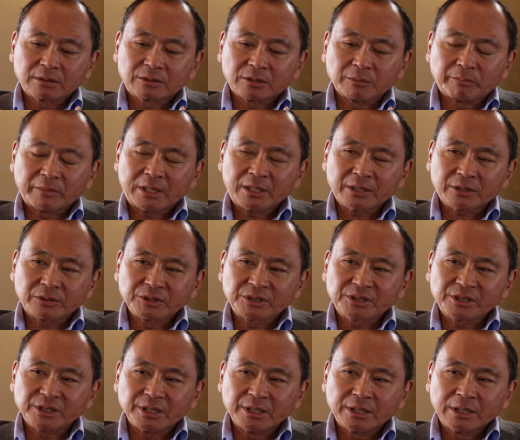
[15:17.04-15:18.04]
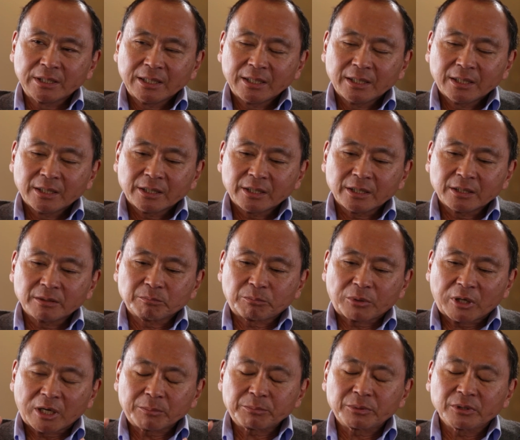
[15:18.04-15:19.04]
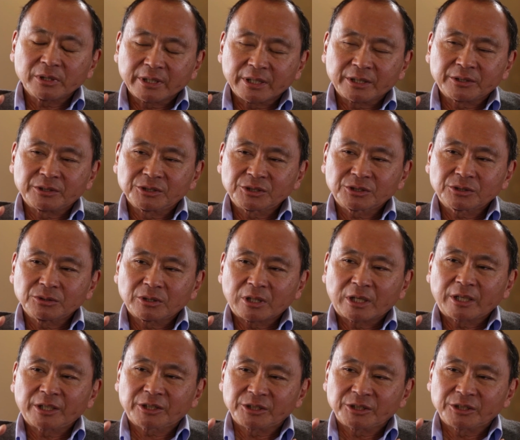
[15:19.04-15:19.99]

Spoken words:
democracy, properly understood, are